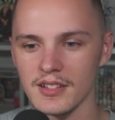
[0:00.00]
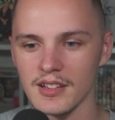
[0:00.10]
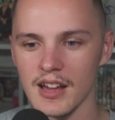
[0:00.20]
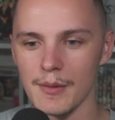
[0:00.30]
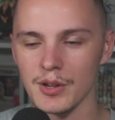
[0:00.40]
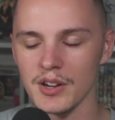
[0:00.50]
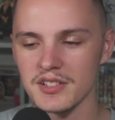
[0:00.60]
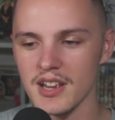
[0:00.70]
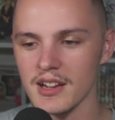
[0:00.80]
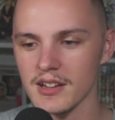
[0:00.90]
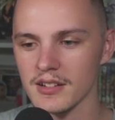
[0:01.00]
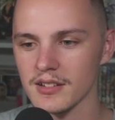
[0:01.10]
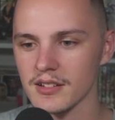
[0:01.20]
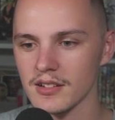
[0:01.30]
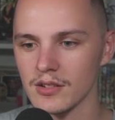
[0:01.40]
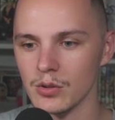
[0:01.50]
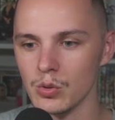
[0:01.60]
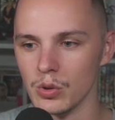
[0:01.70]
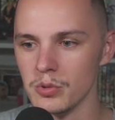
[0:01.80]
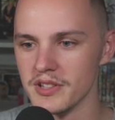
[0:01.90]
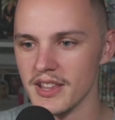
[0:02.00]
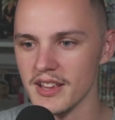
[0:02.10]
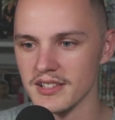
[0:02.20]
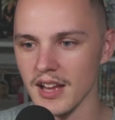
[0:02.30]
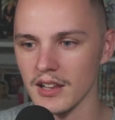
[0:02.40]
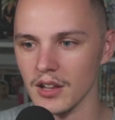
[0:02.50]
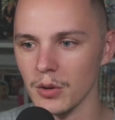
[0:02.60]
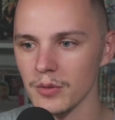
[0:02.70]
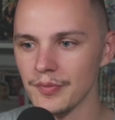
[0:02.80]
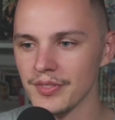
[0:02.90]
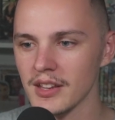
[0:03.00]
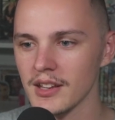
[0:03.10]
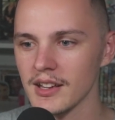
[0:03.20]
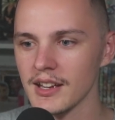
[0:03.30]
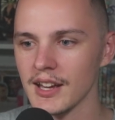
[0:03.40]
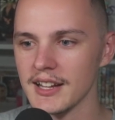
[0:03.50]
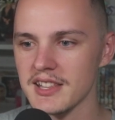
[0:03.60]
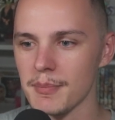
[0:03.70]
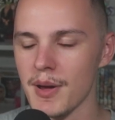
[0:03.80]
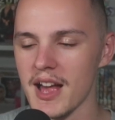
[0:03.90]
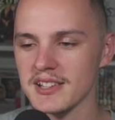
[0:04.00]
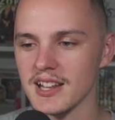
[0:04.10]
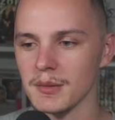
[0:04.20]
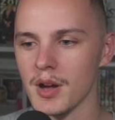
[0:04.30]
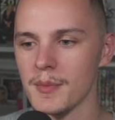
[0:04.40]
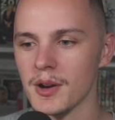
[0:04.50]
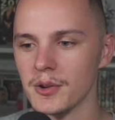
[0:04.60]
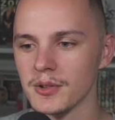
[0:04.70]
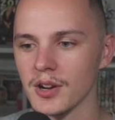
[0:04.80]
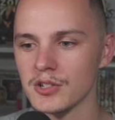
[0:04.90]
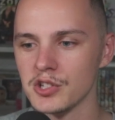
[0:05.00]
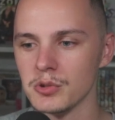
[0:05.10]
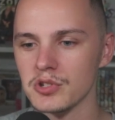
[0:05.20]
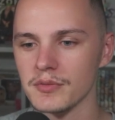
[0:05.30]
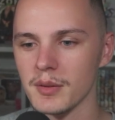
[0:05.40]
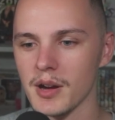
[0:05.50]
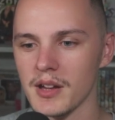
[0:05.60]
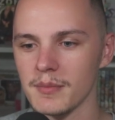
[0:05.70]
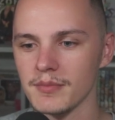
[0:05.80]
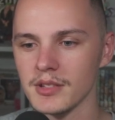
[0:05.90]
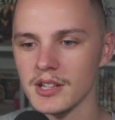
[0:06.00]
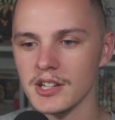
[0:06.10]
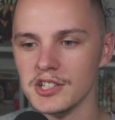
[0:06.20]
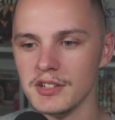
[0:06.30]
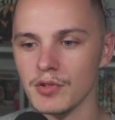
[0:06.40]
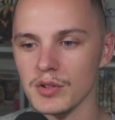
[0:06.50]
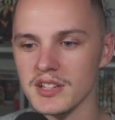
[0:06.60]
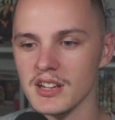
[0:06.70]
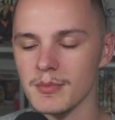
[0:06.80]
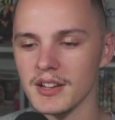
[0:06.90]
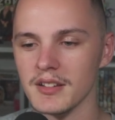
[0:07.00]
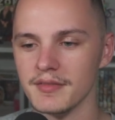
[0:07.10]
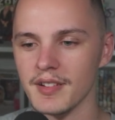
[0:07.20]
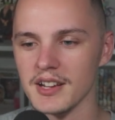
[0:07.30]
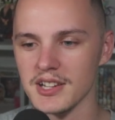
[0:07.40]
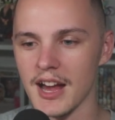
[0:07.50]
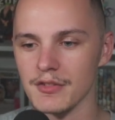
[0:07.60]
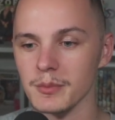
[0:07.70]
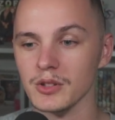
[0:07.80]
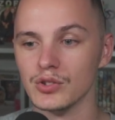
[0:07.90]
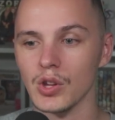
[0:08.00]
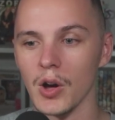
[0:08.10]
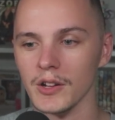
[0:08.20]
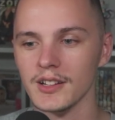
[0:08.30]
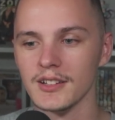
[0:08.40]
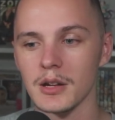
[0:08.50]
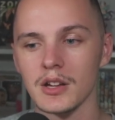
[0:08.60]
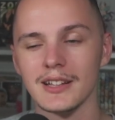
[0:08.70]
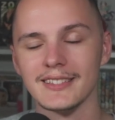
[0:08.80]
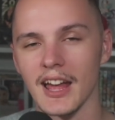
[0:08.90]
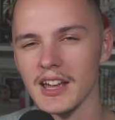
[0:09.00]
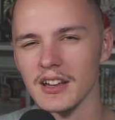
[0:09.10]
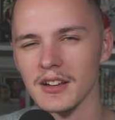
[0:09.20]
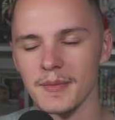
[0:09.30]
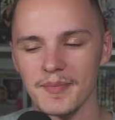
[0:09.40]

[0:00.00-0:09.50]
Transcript: Have you got a sec? Ooh, who's this? Hello. It's that pest, Helmeppo. Can't you do something about him? G14 Commander Vice Admiral Doll. Damn.